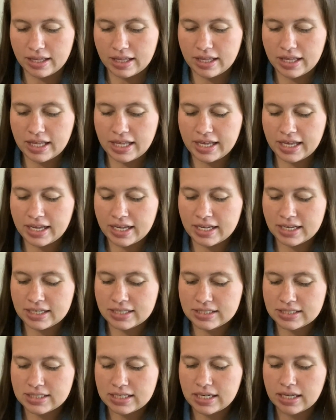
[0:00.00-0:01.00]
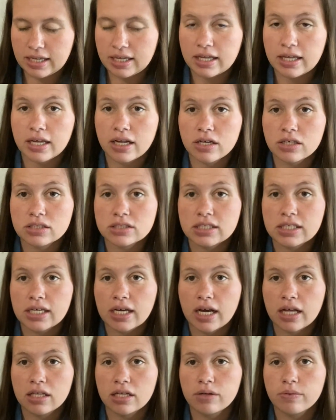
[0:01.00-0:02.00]
And here's the
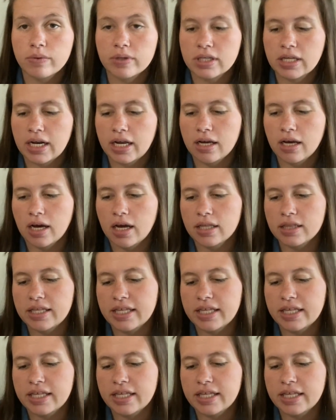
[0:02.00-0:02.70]
other one that I got.